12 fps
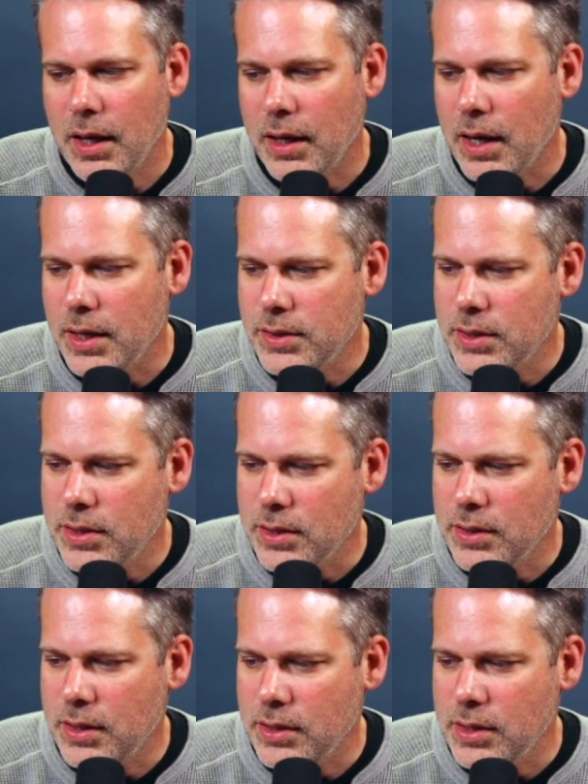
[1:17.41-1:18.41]
yeah guys this
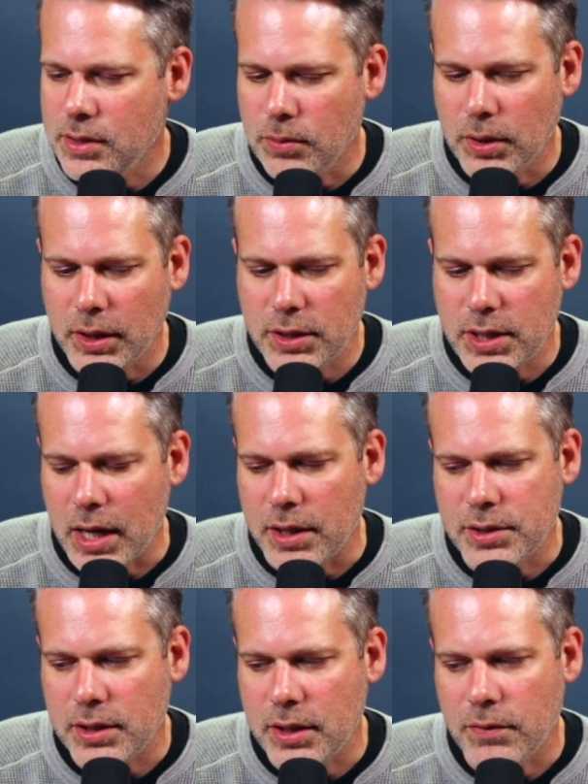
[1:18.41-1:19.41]
is this is a really
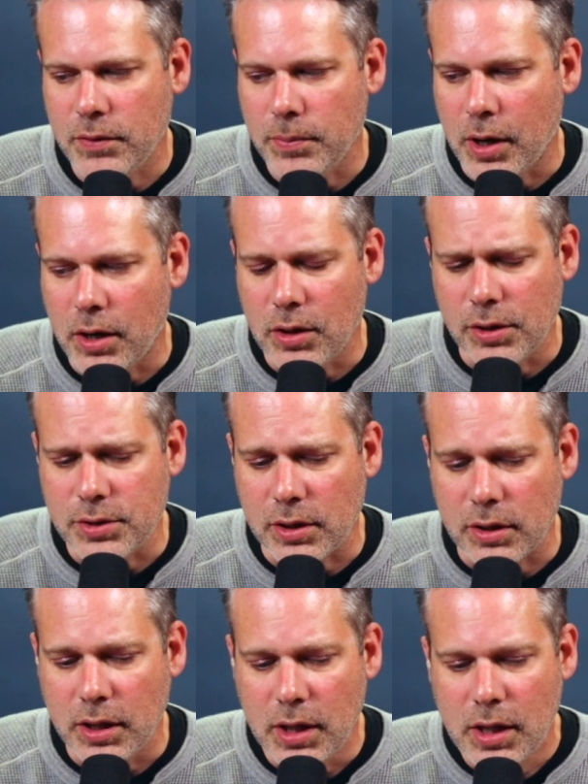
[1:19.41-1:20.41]
challenging thing for our
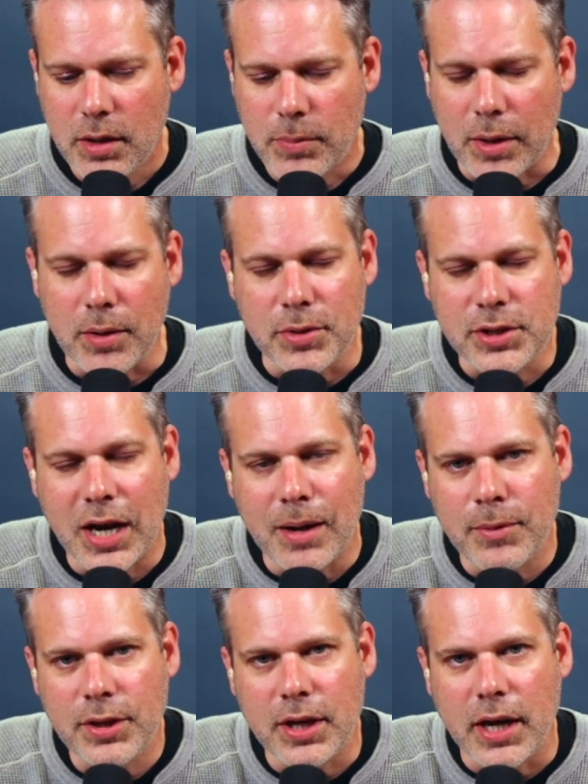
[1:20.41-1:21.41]
culture probably the most
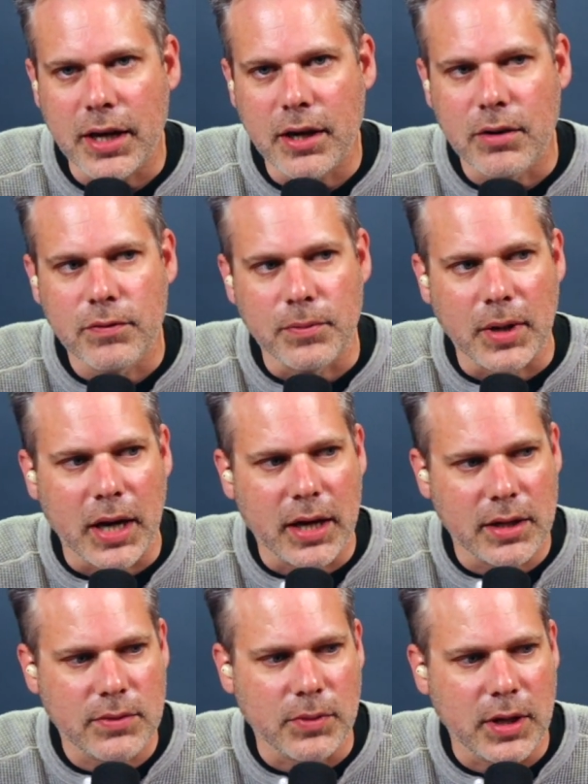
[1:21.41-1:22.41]
common thing i hear from
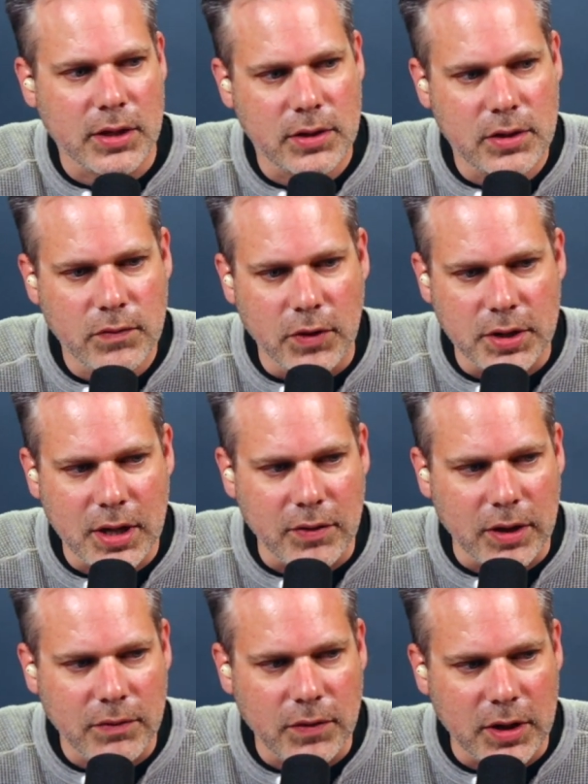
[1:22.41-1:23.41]
guys when they first
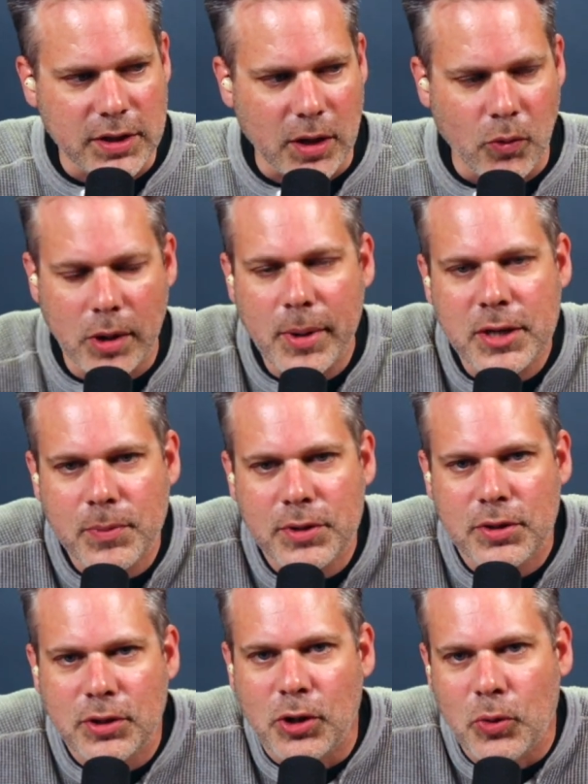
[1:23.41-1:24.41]
have an infant is like what am i
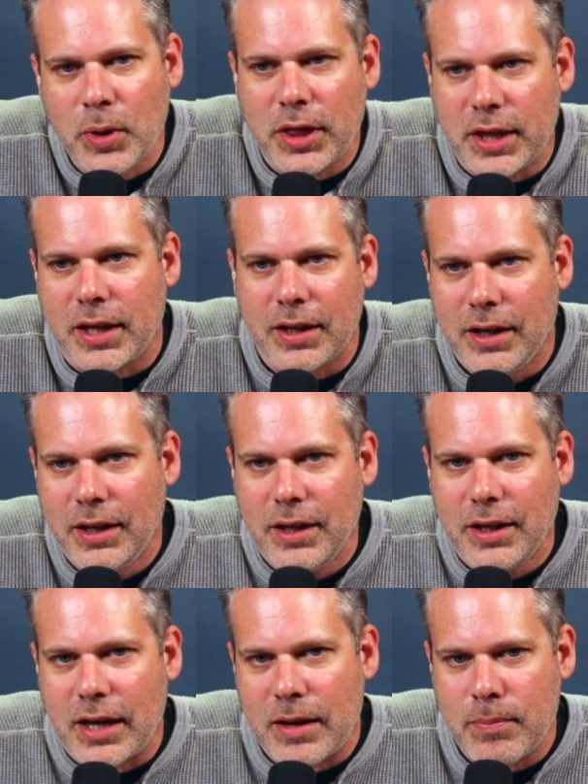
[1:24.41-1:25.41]
supposed to do with it
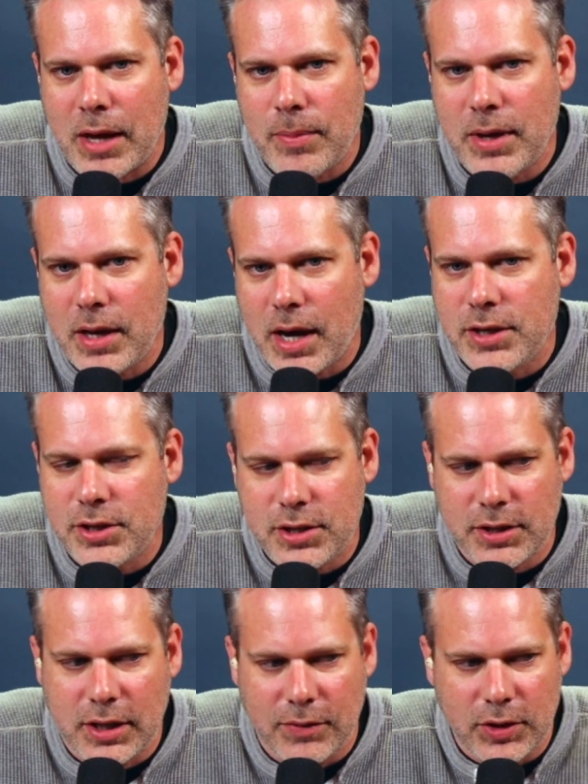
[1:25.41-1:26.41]
and maybe I should
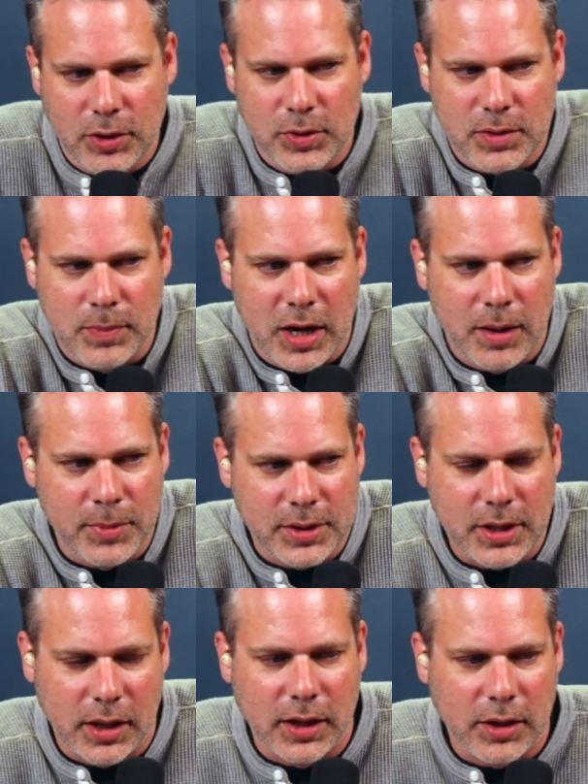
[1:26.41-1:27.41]
just give it to its mom
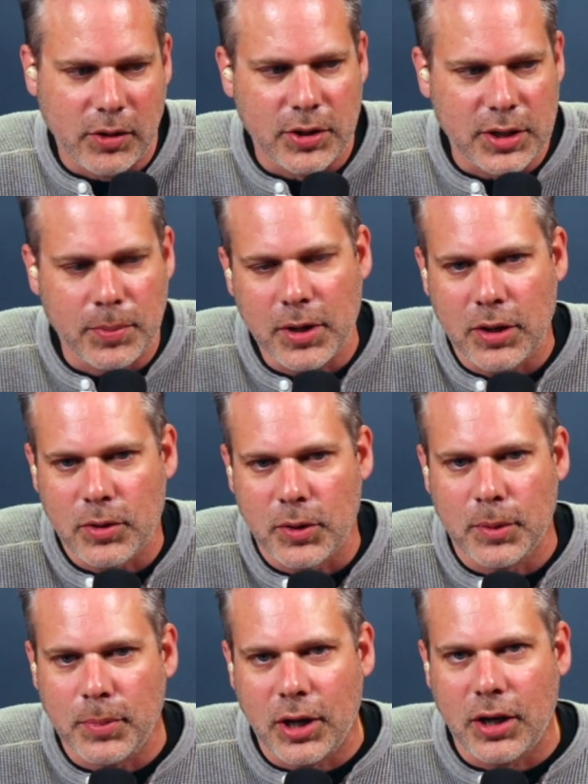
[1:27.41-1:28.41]
until it grows up and can
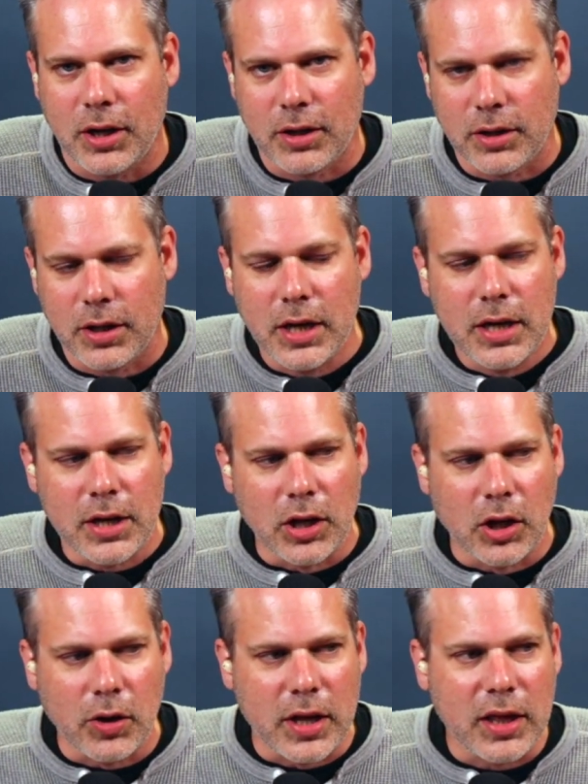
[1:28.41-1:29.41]
throw a ball, or
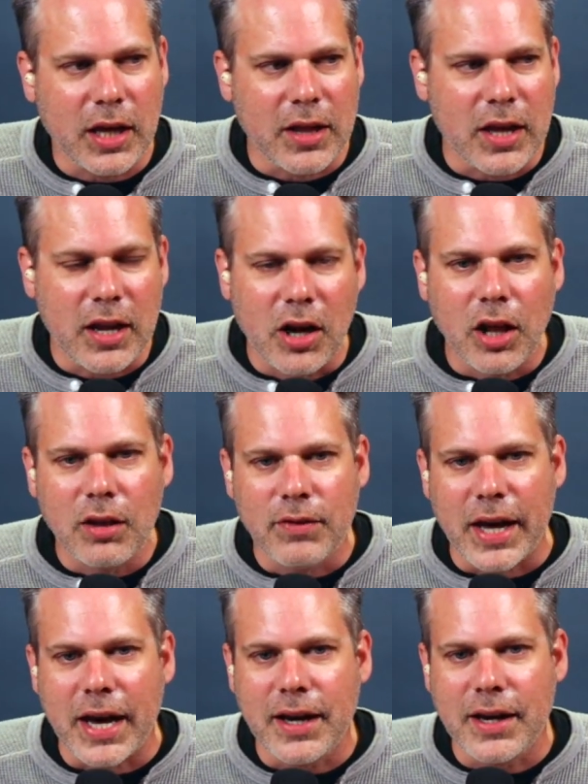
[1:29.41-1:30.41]
you know, and and, and all
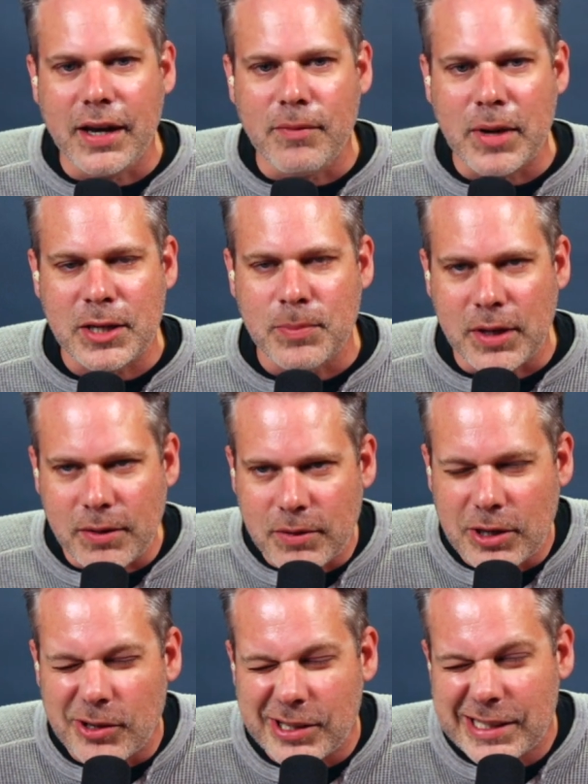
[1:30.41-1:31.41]
of that kind of makes me
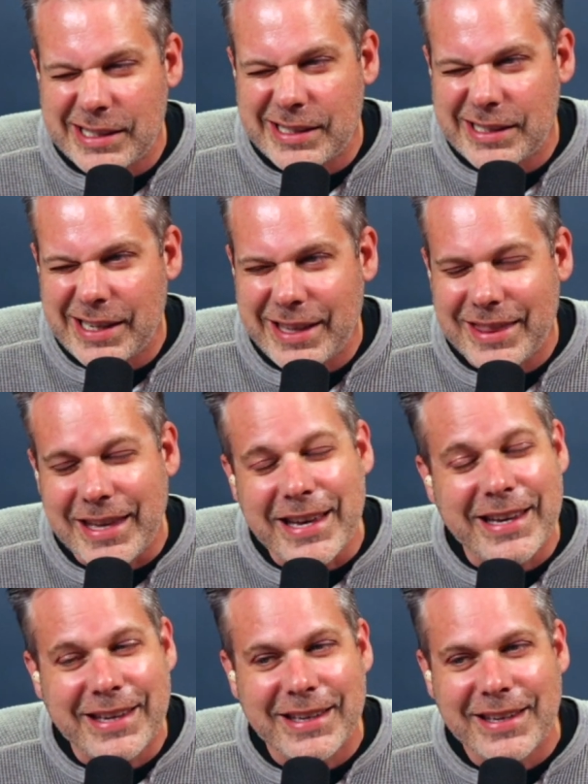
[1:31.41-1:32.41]
go. Uh, I
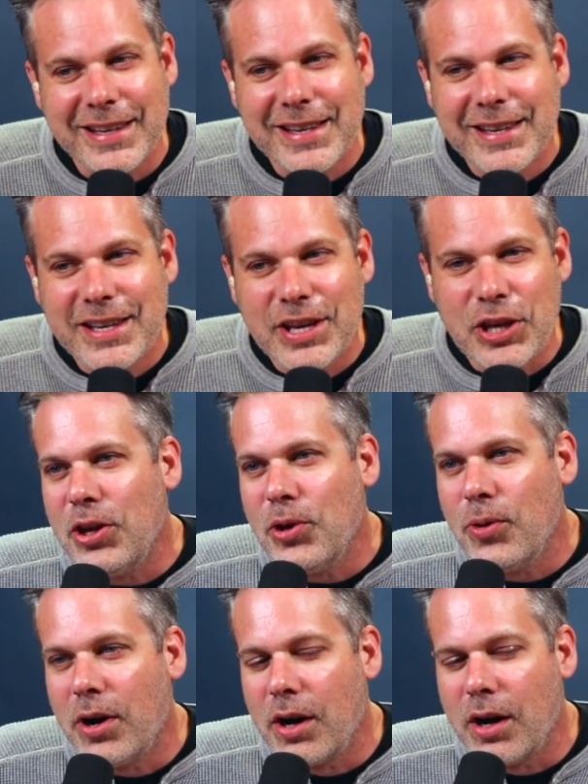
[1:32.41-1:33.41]
think
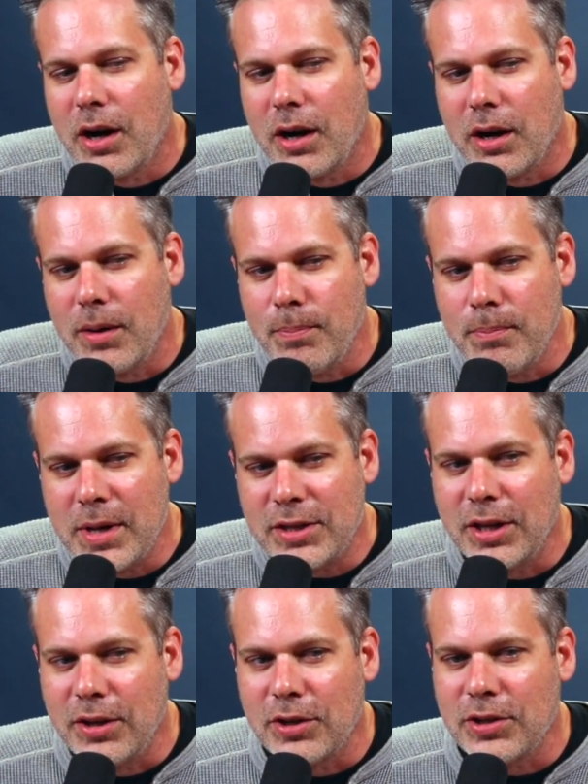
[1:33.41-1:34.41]
you are
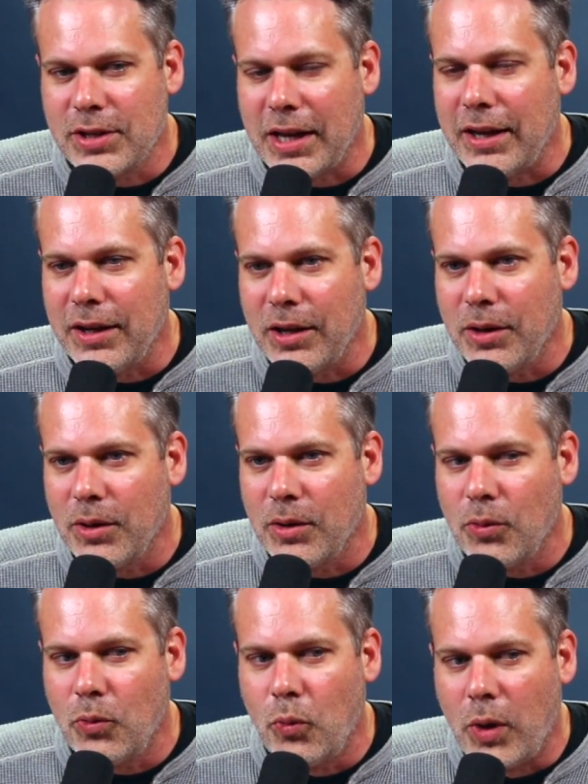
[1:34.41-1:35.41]

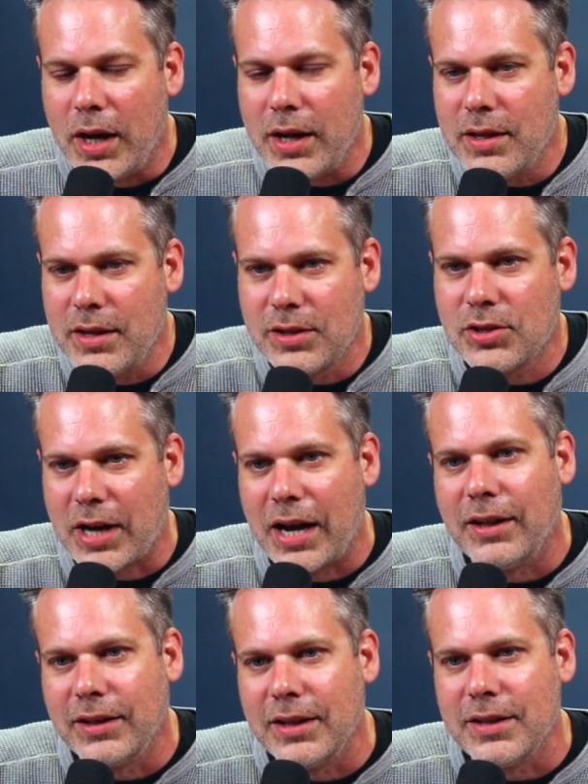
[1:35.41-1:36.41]
misunderstanding what this
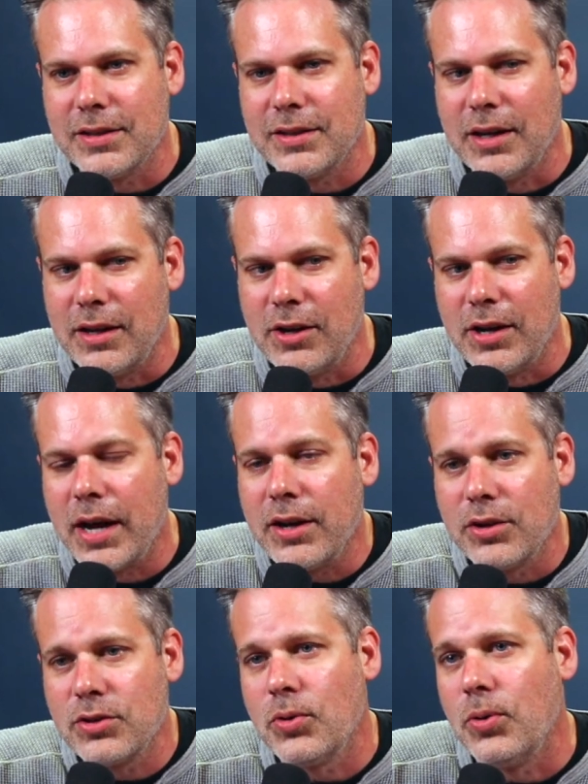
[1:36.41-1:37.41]
child is. They're, they're not
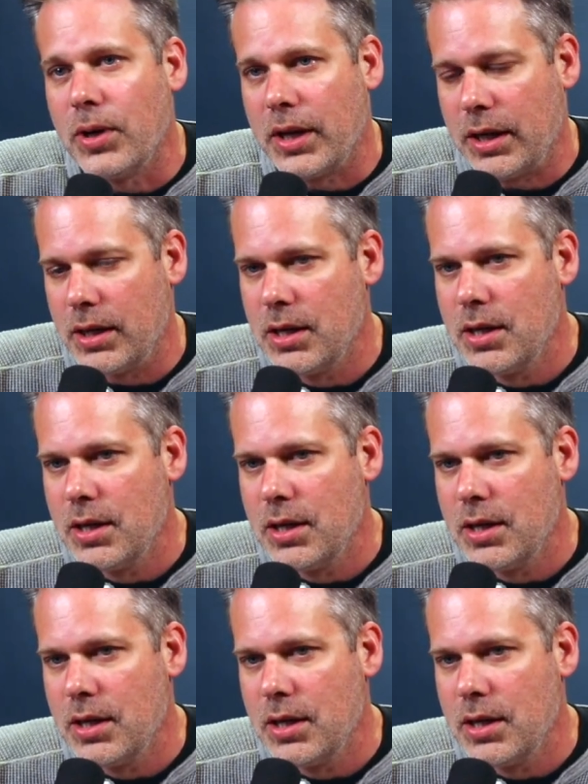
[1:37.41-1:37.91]
your toy.